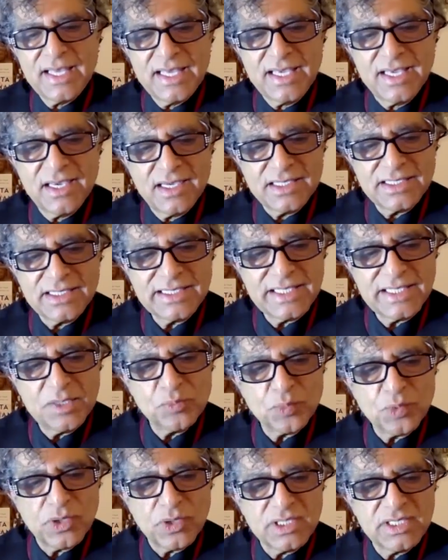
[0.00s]
Here's the
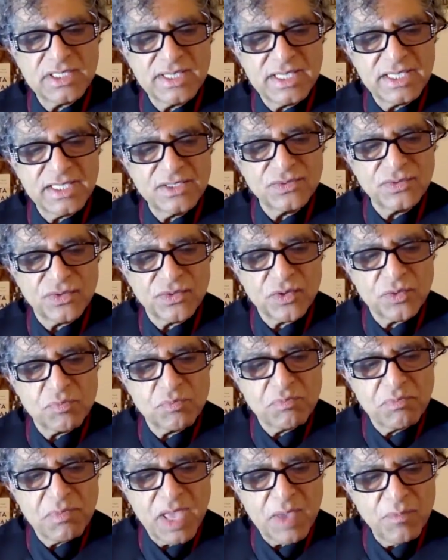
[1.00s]
important thing to
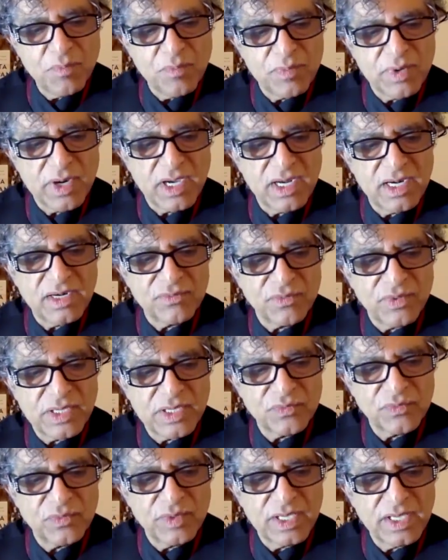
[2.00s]
remember
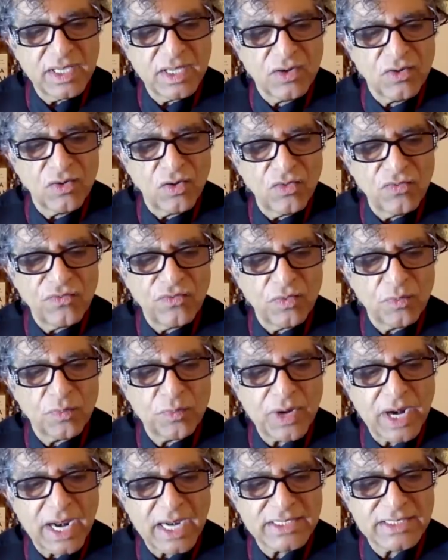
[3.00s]
when we go for
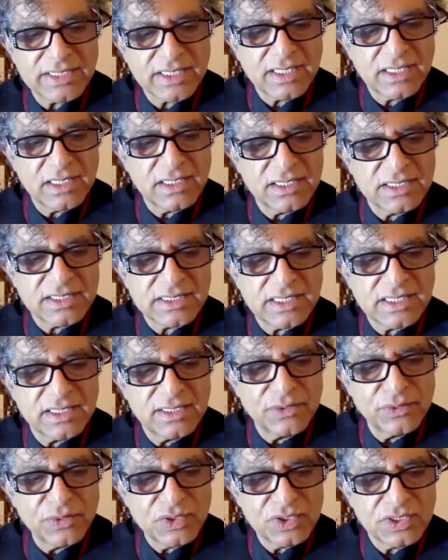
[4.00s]
practical
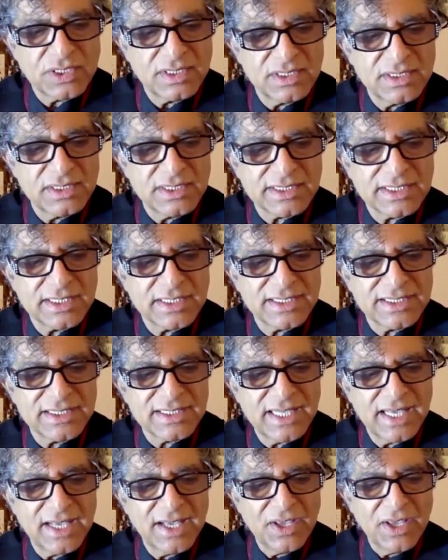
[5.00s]
solutions
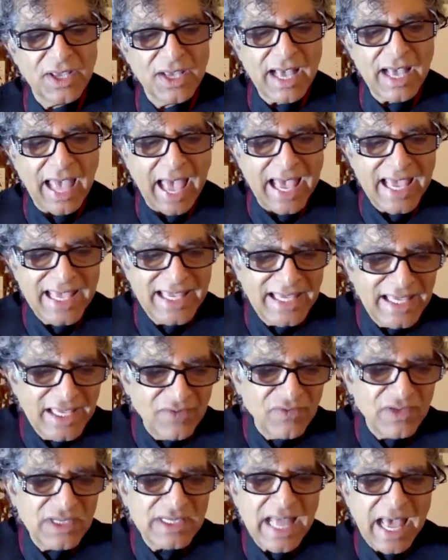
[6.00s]
is I,
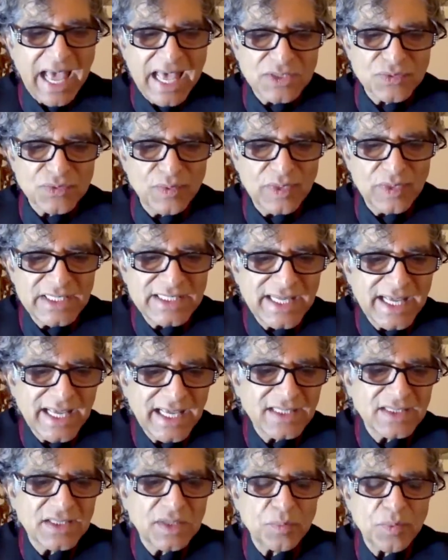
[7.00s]
even as we
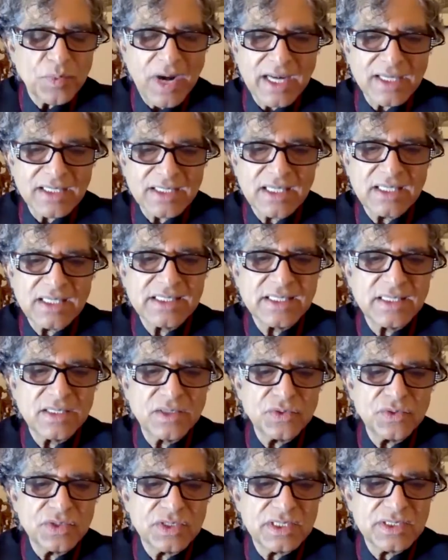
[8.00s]
take the practical
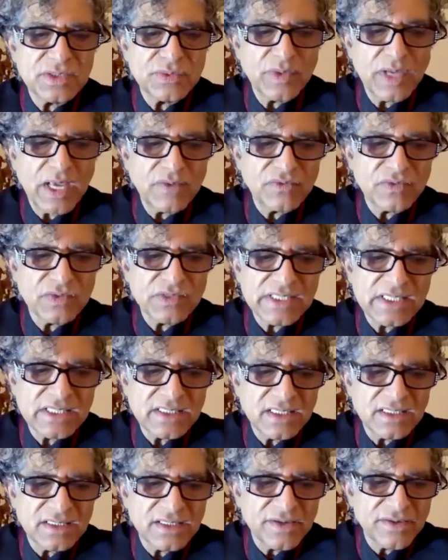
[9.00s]
solutions, we have to
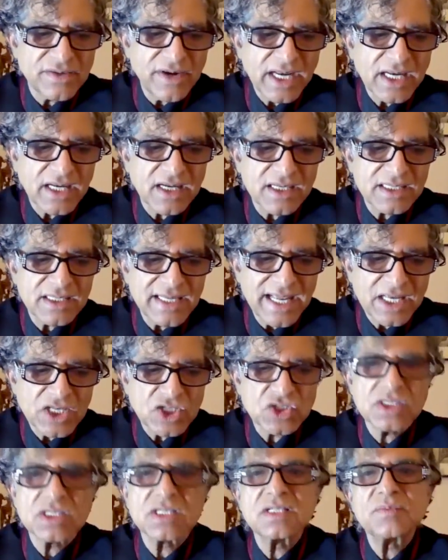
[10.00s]
see the direct
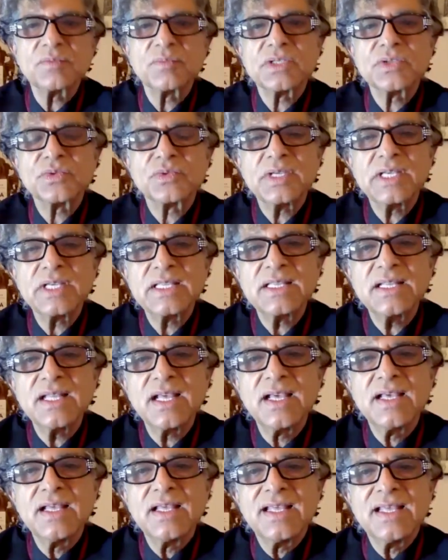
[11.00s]
connection
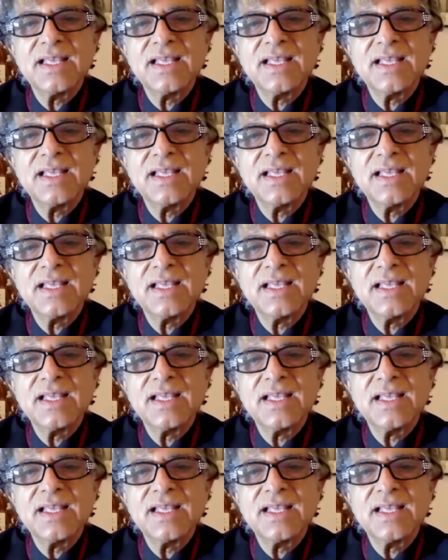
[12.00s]
between